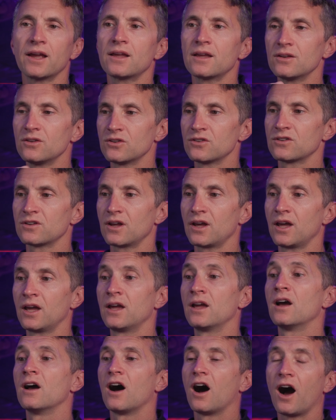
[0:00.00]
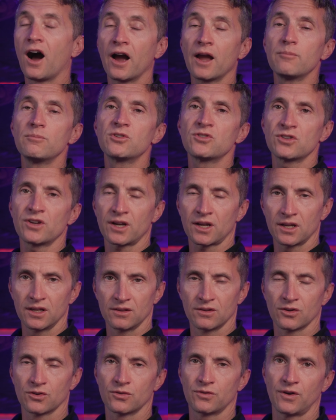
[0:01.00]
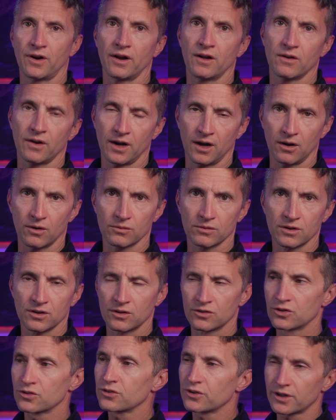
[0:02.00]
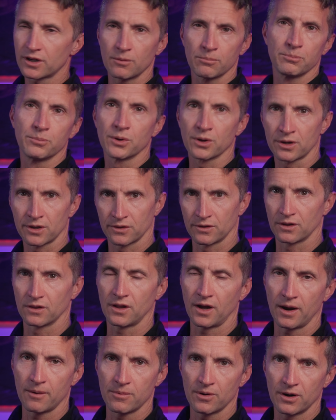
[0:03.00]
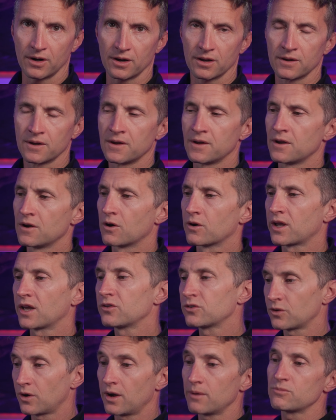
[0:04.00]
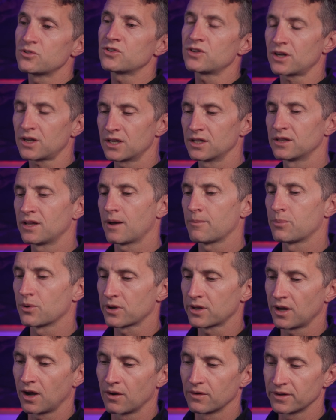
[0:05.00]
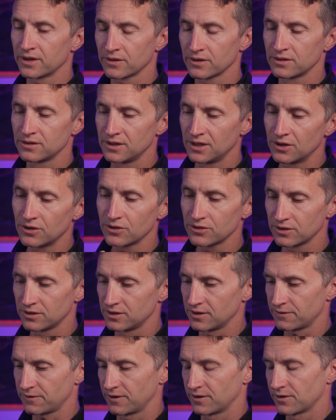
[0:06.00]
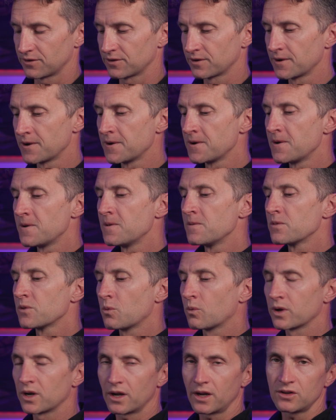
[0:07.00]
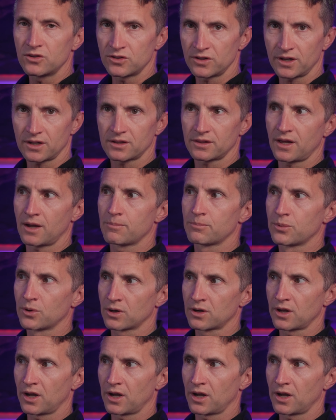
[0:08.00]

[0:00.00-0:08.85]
can say, I'm checking this file out, just like a book in the library. Okay, so I'm checking that book out. Now, here's the difference. When I check that book